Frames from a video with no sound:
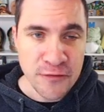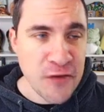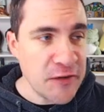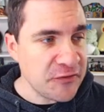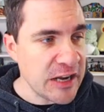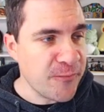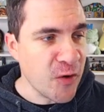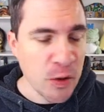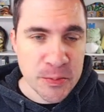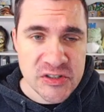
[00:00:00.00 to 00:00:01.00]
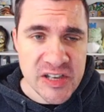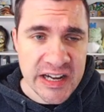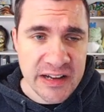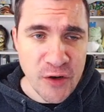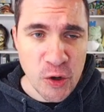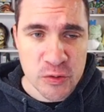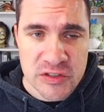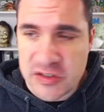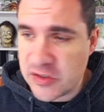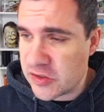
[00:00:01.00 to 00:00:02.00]
54% of the
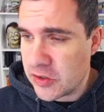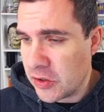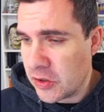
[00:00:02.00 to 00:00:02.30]
votes